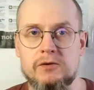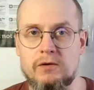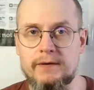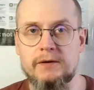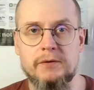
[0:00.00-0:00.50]

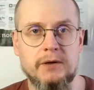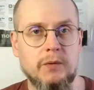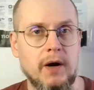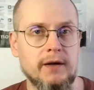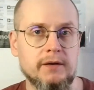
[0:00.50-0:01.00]
often
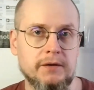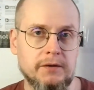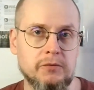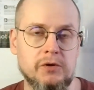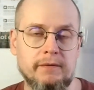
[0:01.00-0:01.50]
require the
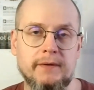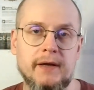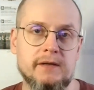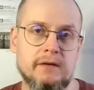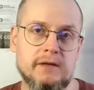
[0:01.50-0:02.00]
use of
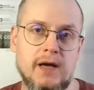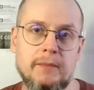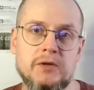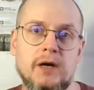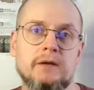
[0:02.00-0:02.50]
test
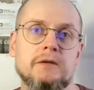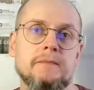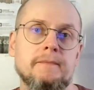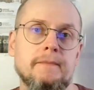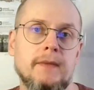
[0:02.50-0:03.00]
subjects.
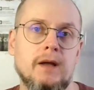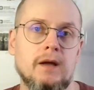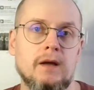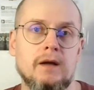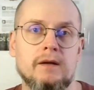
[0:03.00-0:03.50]

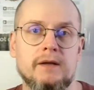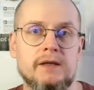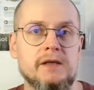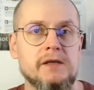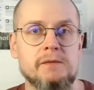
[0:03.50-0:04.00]

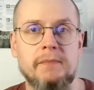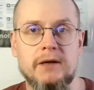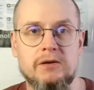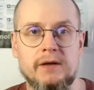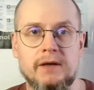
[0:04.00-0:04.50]
This is
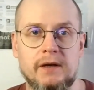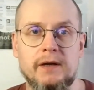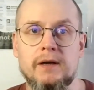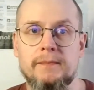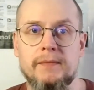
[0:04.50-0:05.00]
especially
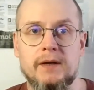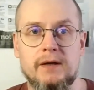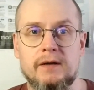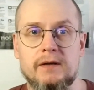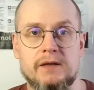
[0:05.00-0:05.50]
clear
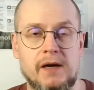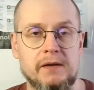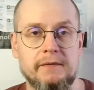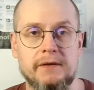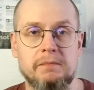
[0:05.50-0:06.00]
in
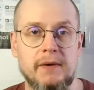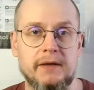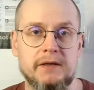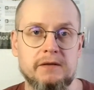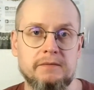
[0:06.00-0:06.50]
scientific
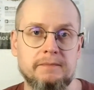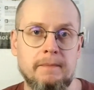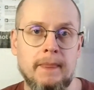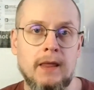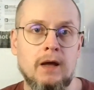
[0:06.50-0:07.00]
medicine.
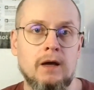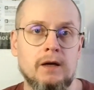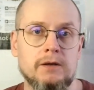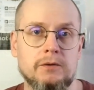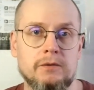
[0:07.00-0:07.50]

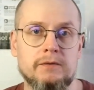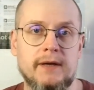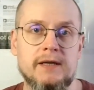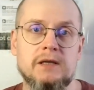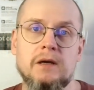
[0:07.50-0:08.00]
To
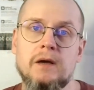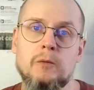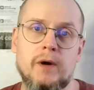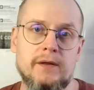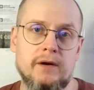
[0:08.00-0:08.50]
test
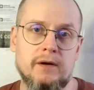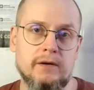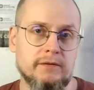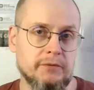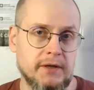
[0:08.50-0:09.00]
whether
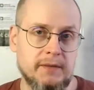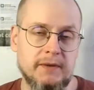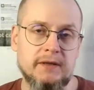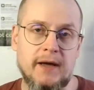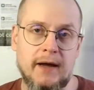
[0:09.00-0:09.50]
a
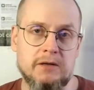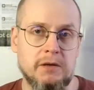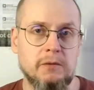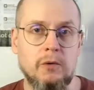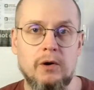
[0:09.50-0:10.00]
treatment
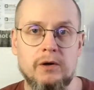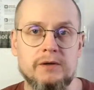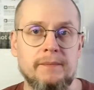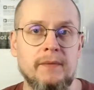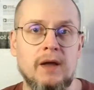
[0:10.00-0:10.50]
actually
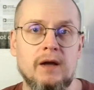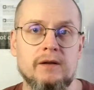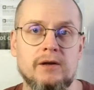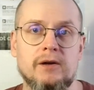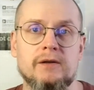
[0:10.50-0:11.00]
works,
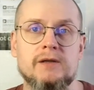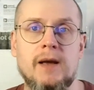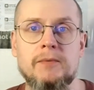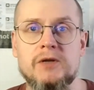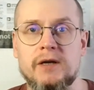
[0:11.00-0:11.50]
the
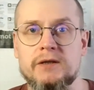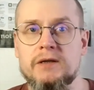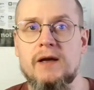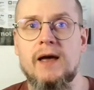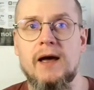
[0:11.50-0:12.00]
subjects
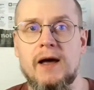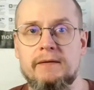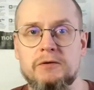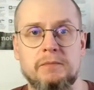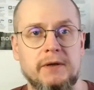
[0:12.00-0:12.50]
have
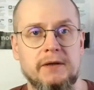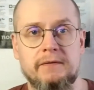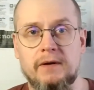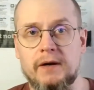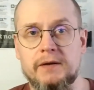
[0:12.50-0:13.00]
to be
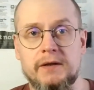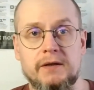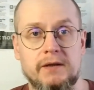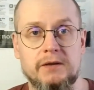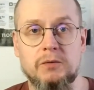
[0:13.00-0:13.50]
divided
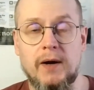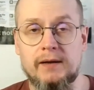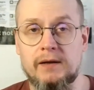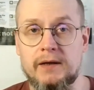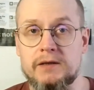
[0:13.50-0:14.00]
into
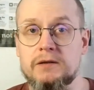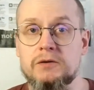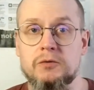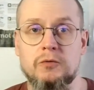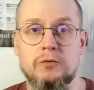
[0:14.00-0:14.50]
at least
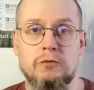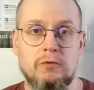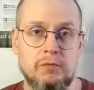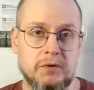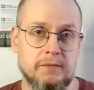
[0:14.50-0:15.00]
two
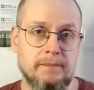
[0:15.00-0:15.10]
groups,